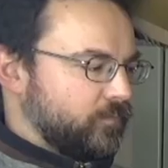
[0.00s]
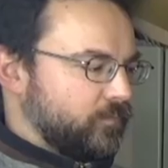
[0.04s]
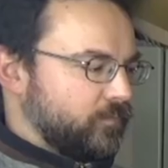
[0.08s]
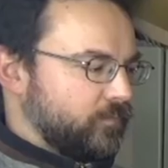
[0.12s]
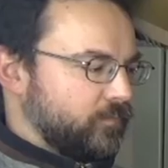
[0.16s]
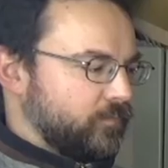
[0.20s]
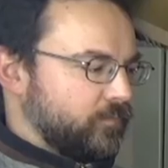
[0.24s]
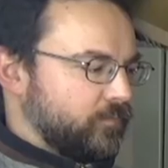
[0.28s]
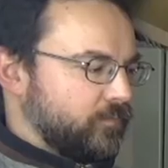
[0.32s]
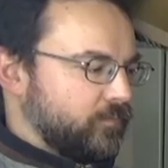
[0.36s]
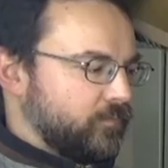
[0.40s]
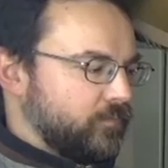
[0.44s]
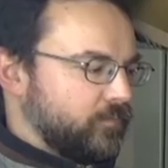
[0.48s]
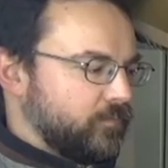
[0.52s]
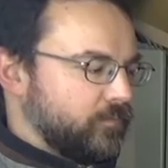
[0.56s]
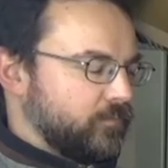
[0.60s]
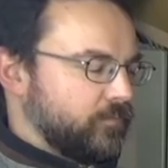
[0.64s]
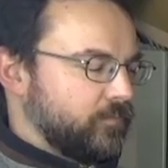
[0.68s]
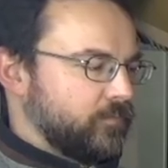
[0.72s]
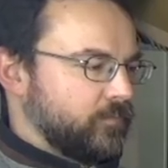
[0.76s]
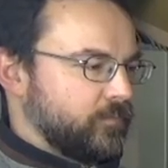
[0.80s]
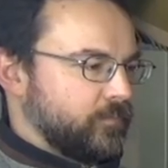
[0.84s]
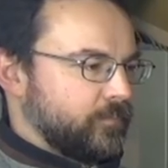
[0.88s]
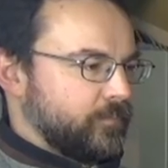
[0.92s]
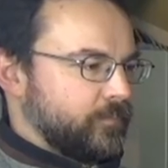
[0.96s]

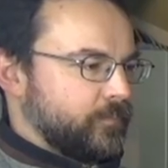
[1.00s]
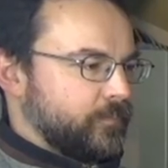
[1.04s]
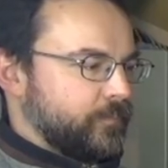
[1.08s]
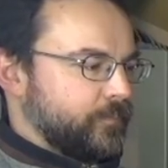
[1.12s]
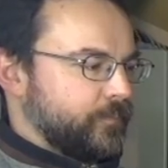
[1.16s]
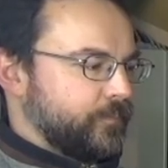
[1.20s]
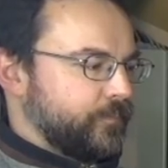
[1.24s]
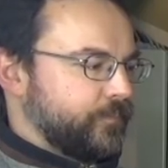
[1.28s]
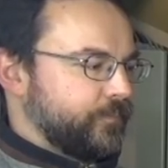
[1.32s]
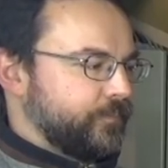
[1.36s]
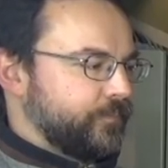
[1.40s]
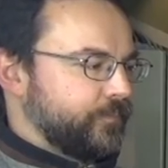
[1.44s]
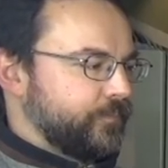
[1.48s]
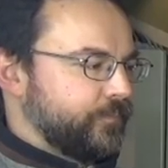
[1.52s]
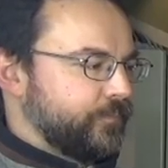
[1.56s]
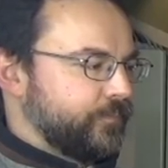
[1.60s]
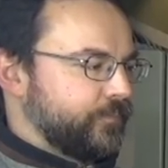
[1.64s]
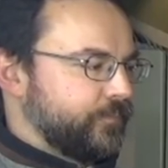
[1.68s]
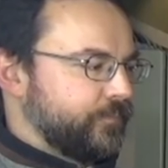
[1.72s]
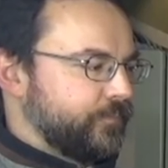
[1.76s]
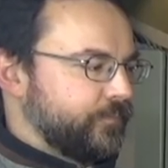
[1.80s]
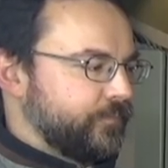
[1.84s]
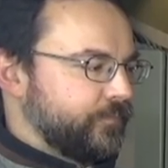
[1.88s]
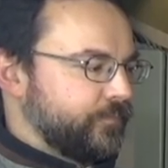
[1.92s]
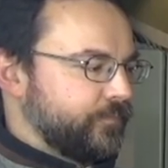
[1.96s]

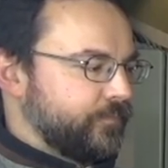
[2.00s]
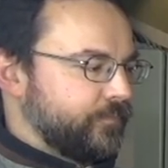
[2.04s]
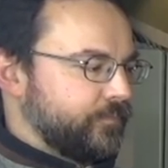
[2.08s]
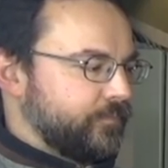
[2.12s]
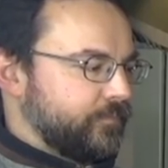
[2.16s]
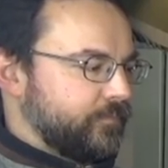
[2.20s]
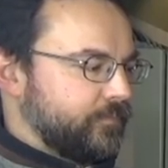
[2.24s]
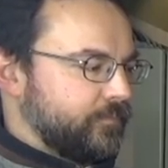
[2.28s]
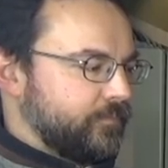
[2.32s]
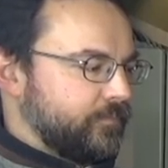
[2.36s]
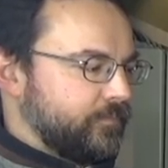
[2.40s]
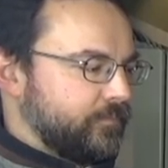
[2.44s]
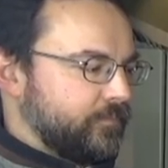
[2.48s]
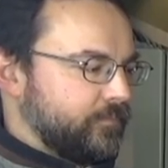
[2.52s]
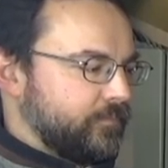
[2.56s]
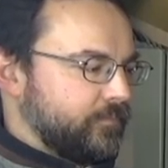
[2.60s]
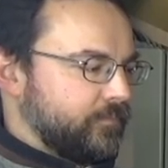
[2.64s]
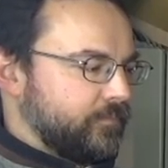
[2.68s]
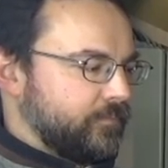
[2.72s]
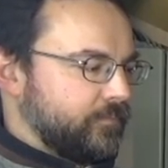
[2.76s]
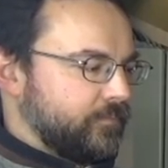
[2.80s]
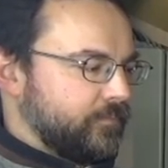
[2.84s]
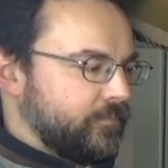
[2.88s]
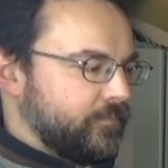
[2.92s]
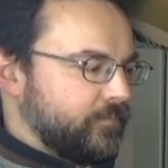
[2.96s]

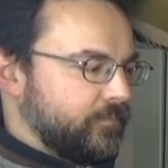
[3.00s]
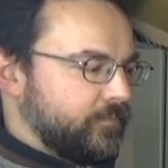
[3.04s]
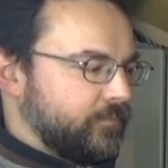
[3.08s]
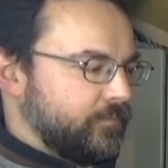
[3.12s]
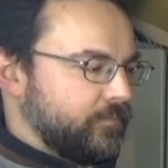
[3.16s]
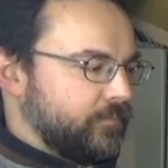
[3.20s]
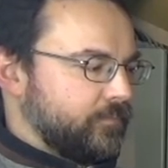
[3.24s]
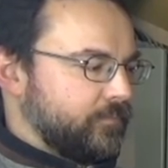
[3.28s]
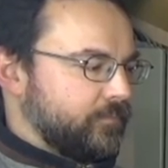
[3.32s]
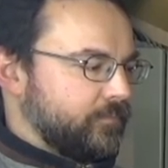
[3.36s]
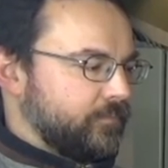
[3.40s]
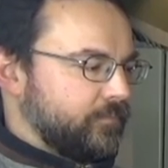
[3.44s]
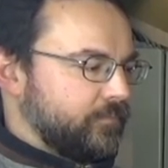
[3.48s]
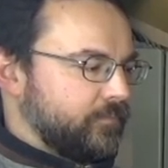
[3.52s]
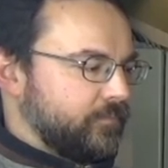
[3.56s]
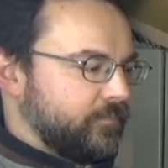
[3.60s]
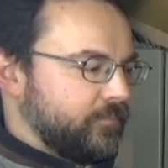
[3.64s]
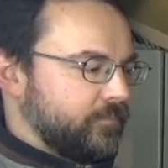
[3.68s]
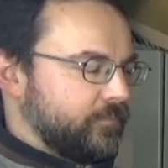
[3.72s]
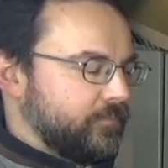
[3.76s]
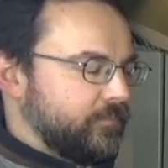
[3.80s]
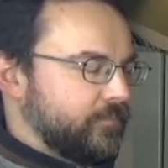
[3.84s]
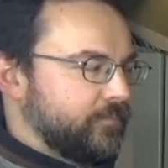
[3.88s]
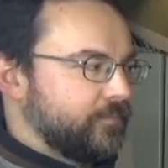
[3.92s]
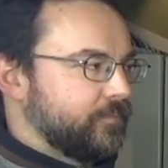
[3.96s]

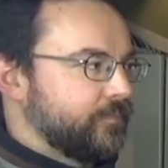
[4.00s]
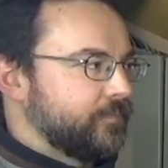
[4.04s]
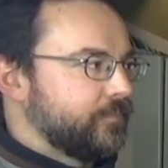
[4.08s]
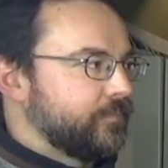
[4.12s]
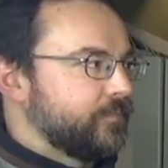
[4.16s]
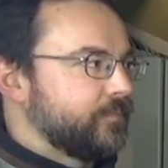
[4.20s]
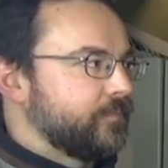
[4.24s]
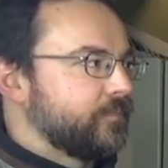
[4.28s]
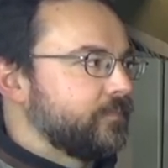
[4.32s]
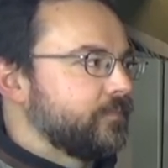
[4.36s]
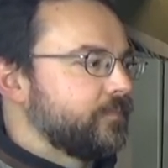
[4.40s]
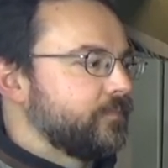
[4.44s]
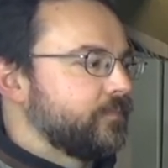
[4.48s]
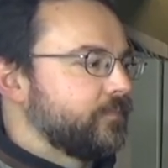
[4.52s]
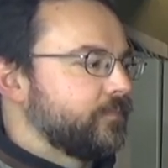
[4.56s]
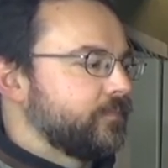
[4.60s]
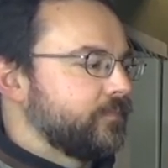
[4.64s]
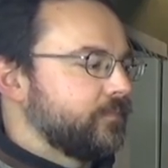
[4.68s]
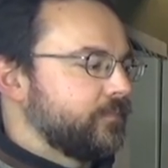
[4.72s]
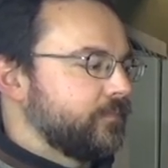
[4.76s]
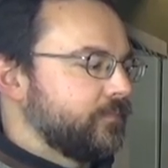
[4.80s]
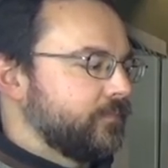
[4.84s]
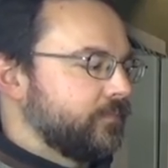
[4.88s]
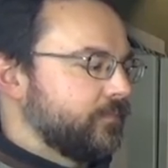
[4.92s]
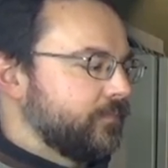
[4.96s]

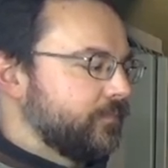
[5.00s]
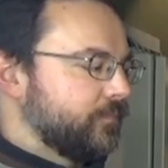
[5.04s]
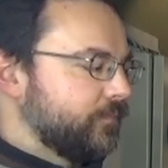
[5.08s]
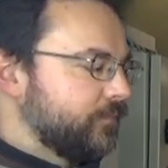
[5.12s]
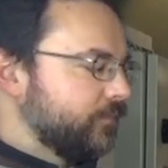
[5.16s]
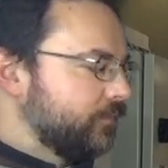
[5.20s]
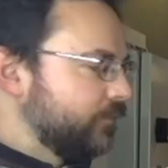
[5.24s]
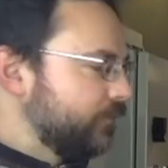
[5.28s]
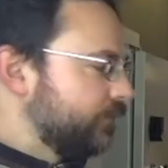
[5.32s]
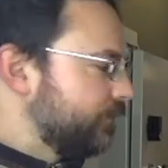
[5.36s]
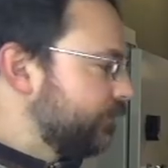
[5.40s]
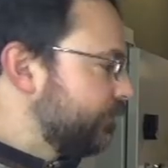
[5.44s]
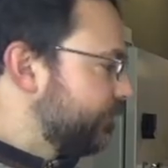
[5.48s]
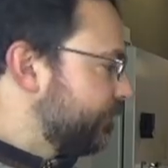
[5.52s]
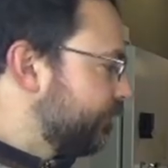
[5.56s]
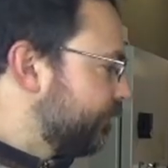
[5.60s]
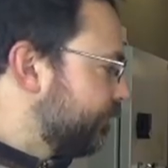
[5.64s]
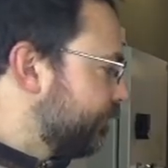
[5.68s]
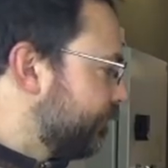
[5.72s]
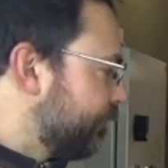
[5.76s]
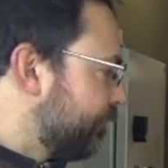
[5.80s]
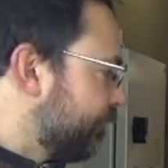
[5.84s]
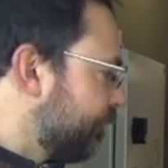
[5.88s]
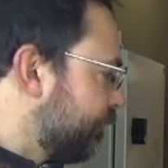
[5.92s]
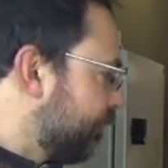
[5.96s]

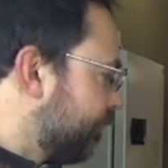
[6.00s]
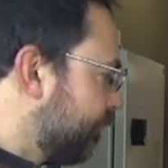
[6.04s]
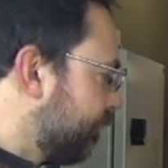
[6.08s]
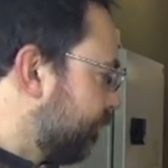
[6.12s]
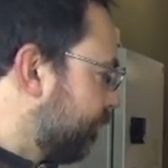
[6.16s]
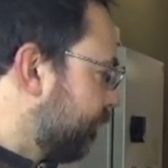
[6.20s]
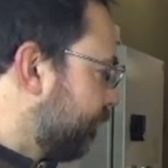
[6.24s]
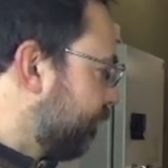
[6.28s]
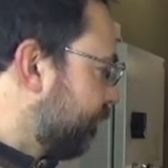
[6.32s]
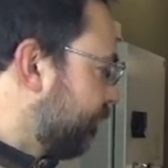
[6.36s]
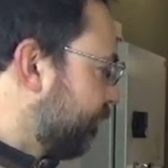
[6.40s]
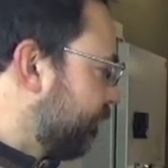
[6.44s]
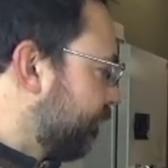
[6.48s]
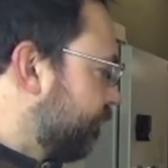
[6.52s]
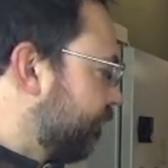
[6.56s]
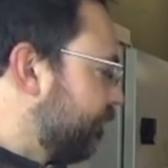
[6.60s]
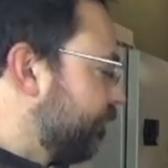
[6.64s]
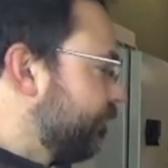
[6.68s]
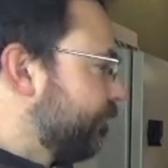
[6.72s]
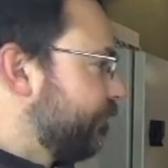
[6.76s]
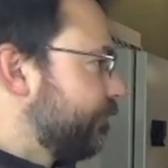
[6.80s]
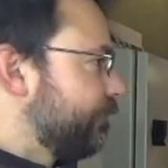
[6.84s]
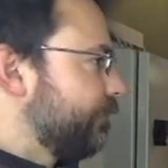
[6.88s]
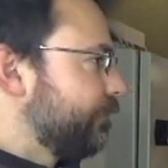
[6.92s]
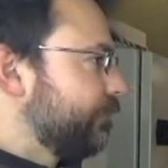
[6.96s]

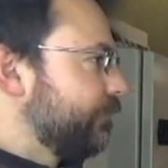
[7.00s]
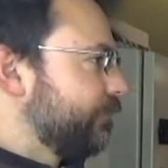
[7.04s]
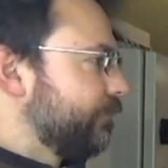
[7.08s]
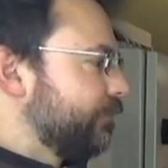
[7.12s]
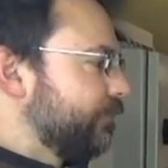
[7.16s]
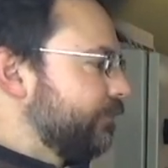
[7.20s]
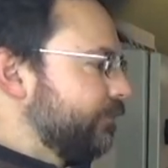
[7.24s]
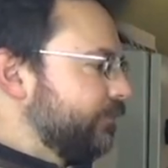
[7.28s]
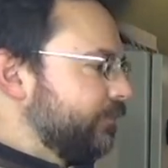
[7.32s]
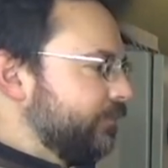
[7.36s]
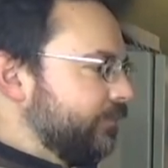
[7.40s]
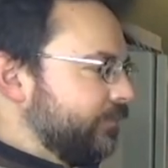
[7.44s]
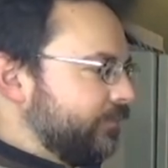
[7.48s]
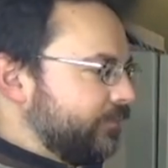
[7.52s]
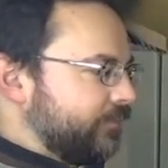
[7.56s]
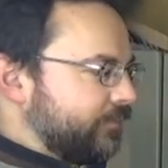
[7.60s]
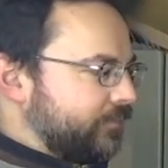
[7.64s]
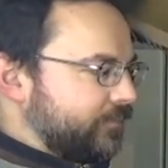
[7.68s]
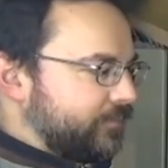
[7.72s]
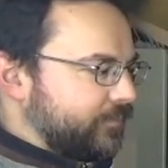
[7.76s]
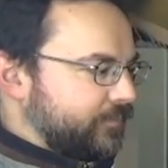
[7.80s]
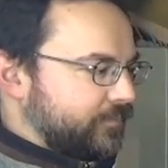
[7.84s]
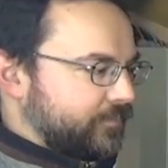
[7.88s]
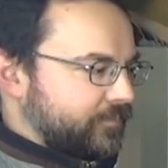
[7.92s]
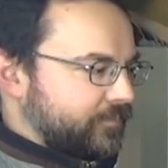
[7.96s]
No words are spoken by the person on screen.